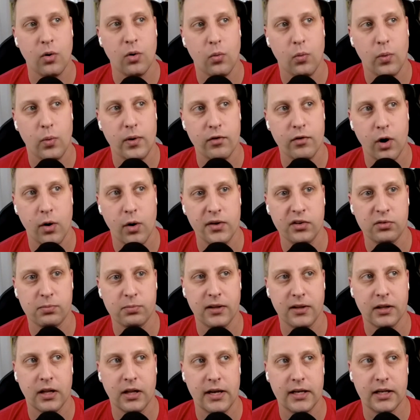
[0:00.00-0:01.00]
we've always
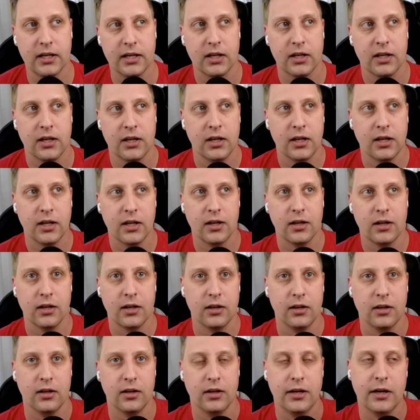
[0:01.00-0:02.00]
been like
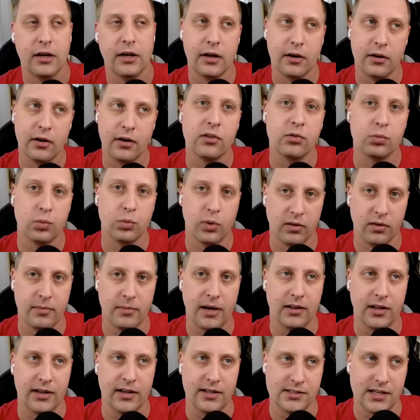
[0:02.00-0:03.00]
here, here is one of my
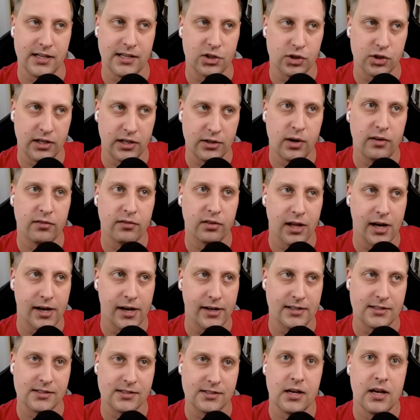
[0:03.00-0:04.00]
lines actually i do have a line
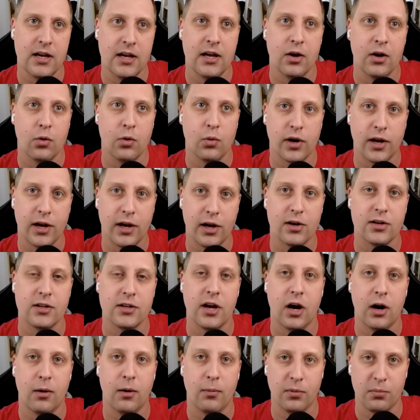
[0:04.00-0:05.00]
it's we're here to
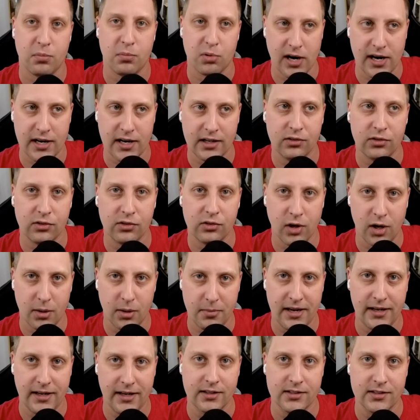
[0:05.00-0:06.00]
help the brian's lawn
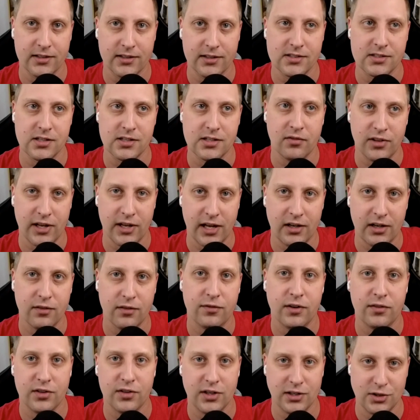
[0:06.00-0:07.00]
maintenance of 10 to
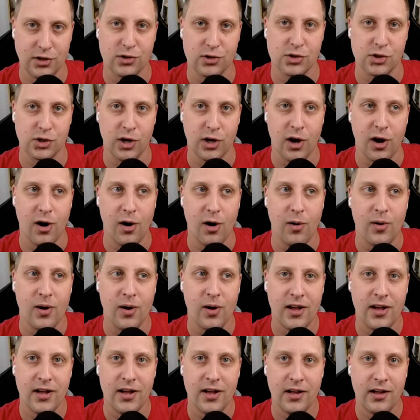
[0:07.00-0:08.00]
15 years ago
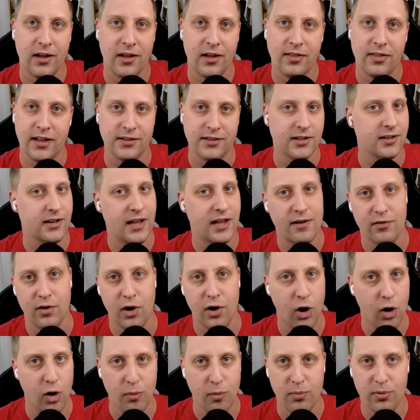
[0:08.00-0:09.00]
that didn't have a
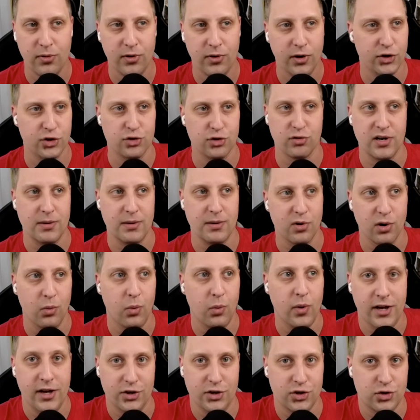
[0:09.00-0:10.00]
hope a dream or a
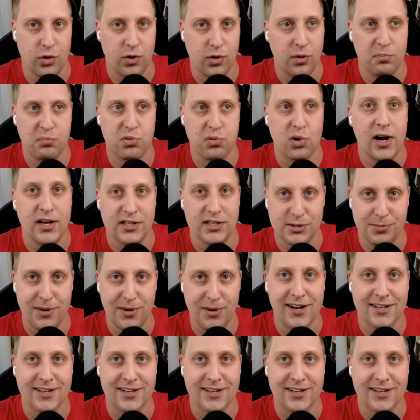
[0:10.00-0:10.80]
wish or a prospect i